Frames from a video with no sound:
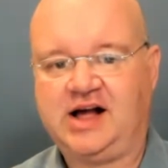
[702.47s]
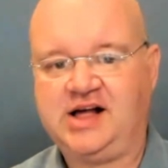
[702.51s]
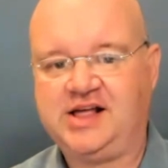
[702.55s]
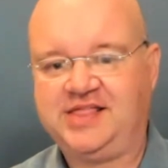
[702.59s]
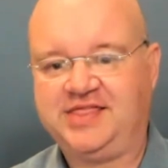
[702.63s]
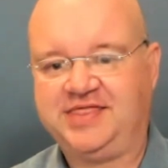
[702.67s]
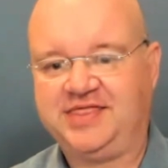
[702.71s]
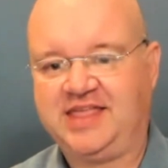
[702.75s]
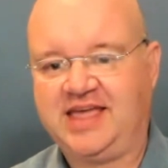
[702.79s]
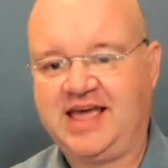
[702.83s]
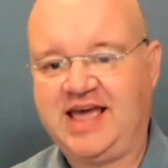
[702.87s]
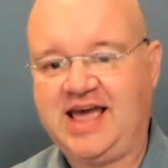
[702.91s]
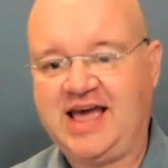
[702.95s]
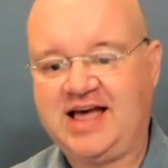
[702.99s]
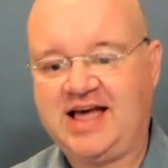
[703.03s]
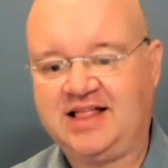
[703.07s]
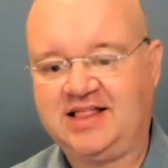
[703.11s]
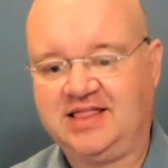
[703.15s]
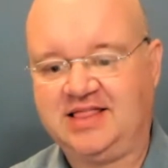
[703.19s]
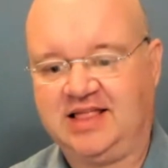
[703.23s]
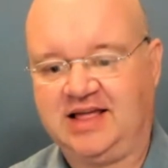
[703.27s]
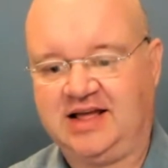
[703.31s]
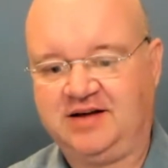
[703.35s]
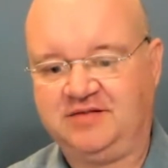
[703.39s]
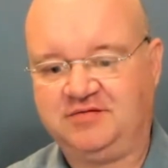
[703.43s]
on
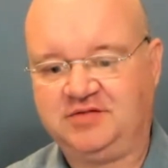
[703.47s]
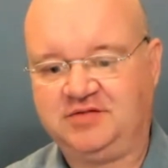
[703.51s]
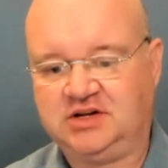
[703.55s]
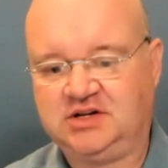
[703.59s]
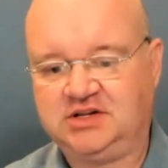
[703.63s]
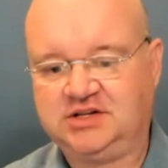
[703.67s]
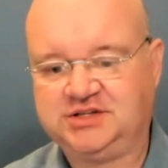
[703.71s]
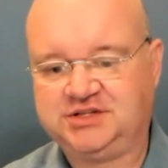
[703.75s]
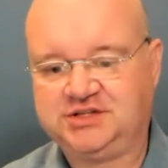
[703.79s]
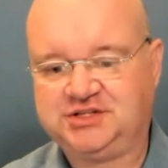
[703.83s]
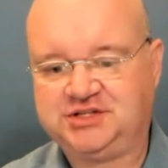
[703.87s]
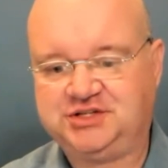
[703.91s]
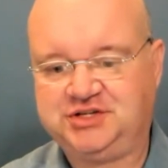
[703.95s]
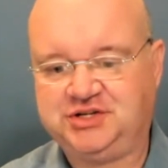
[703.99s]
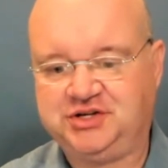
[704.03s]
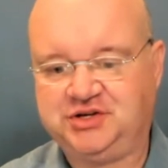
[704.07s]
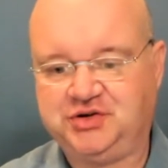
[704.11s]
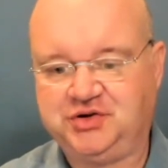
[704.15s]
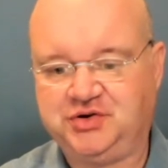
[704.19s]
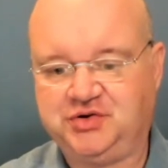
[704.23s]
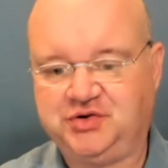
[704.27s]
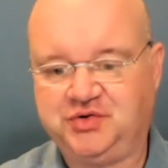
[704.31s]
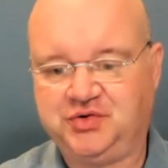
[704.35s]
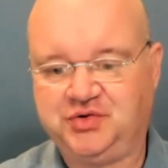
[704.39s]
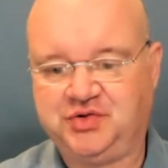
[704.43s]
that level
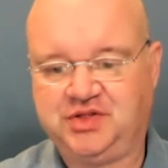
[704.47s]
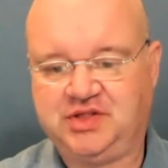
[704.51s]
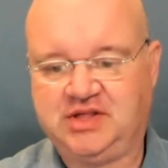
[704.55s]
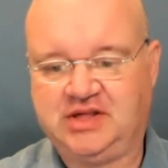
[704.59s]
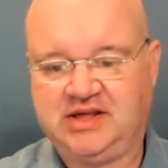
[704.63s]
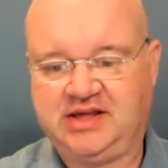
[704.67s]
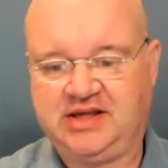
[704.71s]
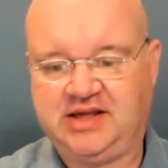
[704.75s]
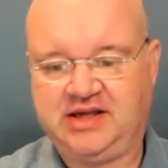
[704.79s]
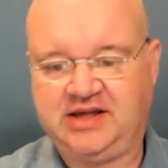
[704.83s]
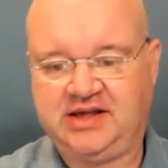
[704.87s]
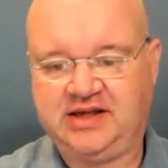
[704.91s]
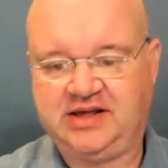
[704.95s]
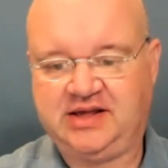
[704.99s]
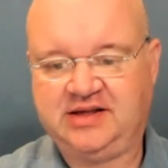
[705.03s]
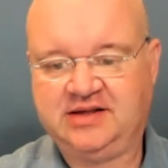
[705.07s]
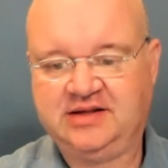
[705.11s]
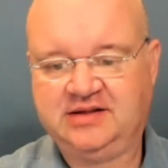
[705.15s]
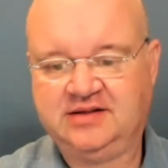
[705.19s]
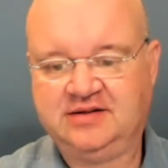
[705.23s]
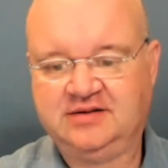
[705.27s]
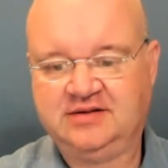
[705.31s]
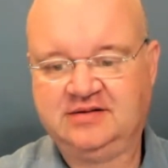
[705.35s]
to the